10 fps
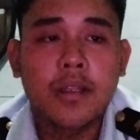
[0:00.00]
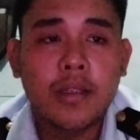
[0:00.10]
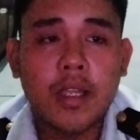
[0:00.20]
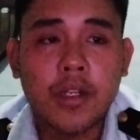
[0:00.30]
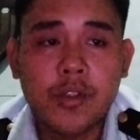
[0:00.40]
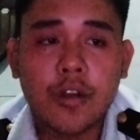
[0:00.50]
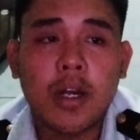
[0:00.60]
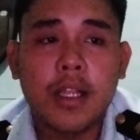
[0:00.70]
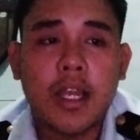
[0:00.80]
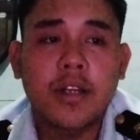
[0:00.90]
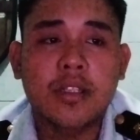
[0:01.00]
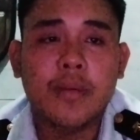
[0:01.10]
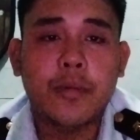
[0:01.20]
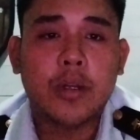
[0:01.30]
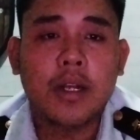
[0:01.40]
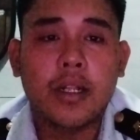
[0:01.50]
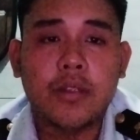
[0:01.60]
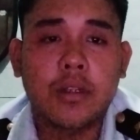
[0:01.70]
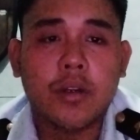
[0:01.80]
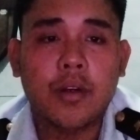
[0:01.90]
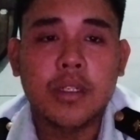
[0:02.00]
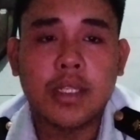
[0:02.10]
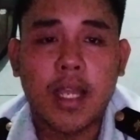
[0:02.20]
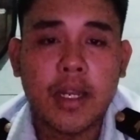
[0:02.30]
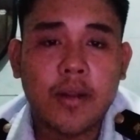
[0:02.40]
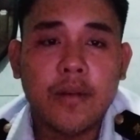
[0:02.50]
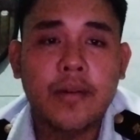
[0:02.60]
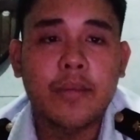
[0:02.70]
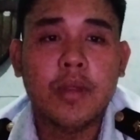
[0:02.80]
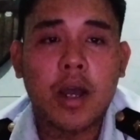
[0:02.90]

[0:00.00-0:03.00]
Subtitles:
Then draw a line reciprocal to the course line from the